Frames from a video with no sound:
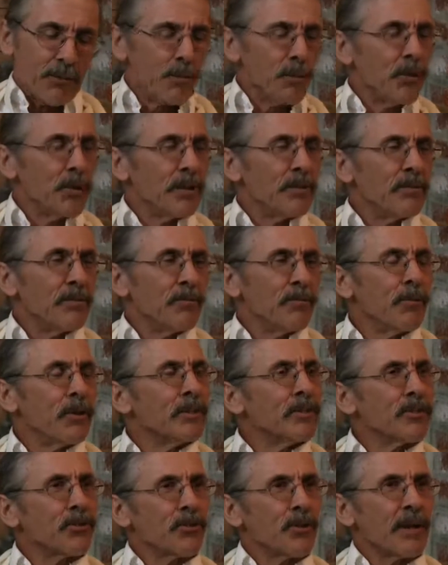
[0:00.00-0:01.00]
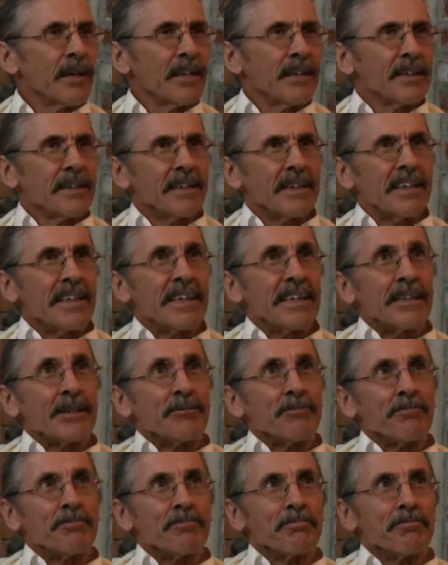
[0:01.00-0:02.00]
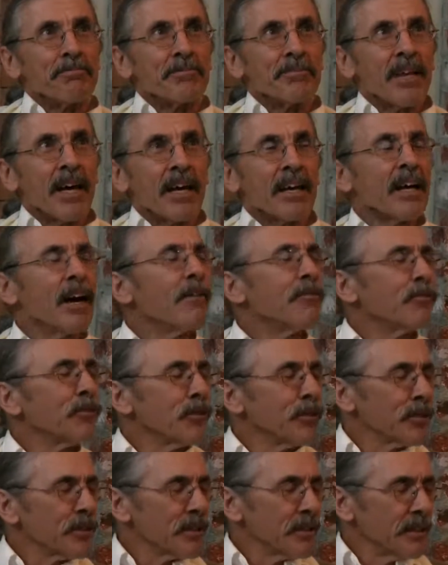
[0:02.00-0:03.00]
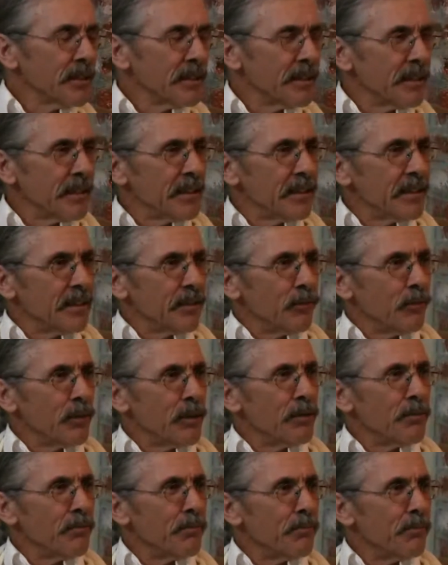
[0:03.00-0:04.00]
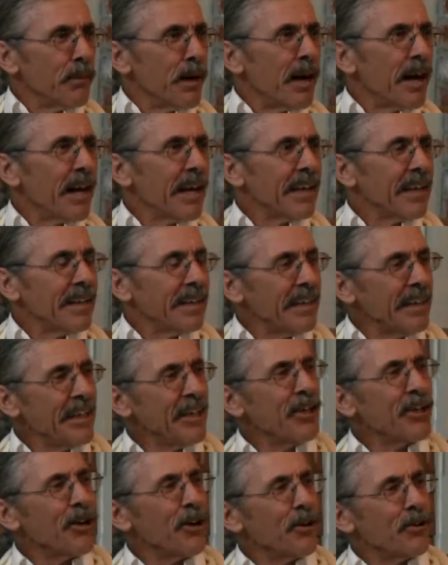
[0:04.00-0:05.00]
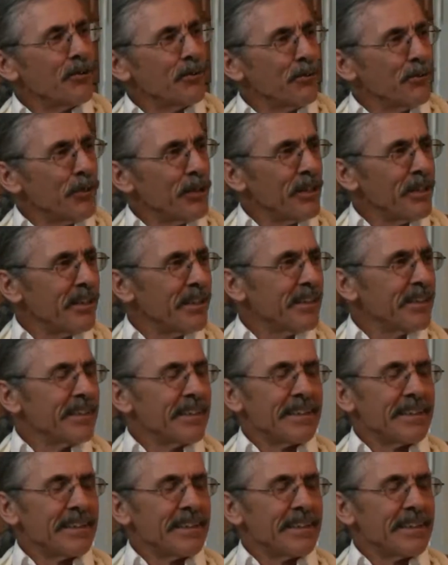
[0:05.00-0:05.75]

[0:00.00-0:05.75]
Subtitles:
was a great comfort when my ego would